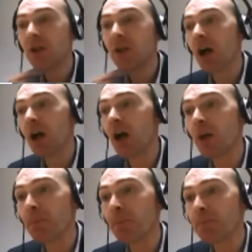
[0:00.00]

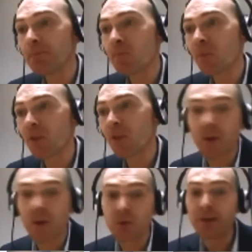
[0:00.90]
Um, then the
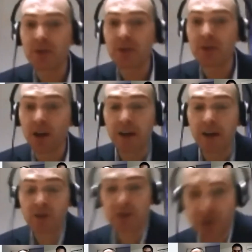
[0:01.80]
focus back on the dollar
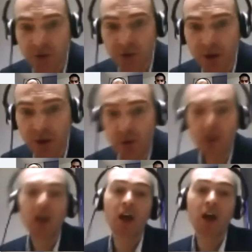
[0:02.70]
now, onto the
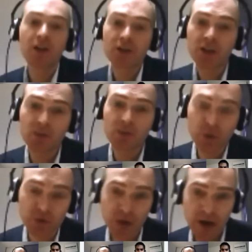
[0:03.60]
euro, and it just kind of
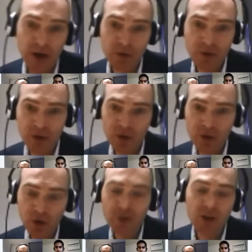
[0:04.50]
moves around that
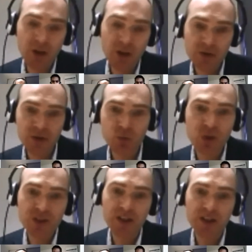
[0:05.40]
none of these currencies
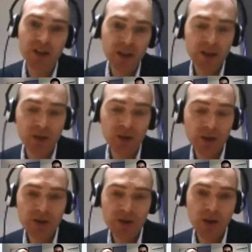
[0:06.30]
wish to take the lead, none of
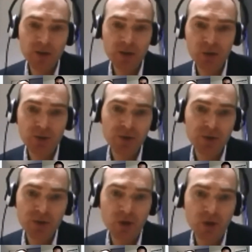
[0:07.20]
these currencies wish to be the
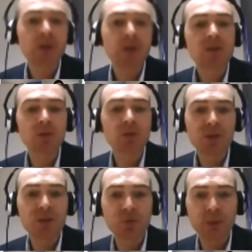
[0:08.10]
strongest, and all
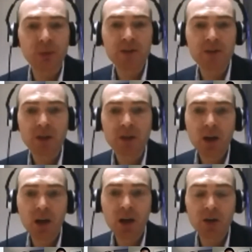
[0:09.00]
central banks
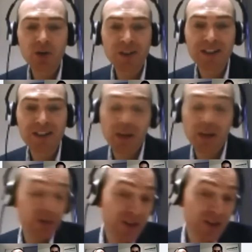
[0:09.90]
are doing together.
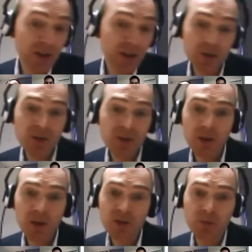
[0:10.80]
And this includes the
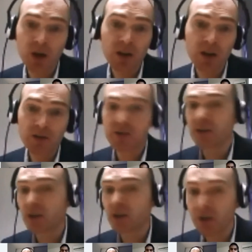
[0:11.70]
emerging markets, this
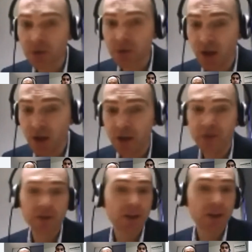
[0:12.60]
includes China, this
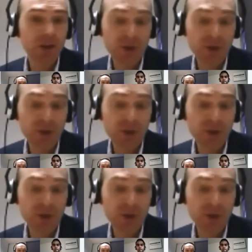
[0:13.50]
includes